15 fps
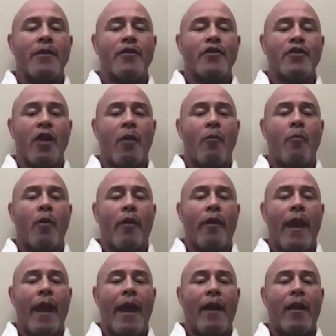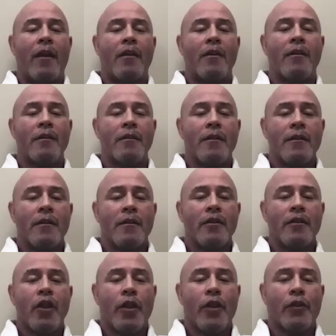someone there
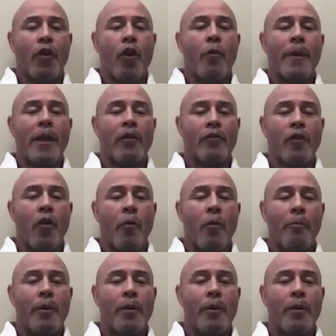to throw me a rope.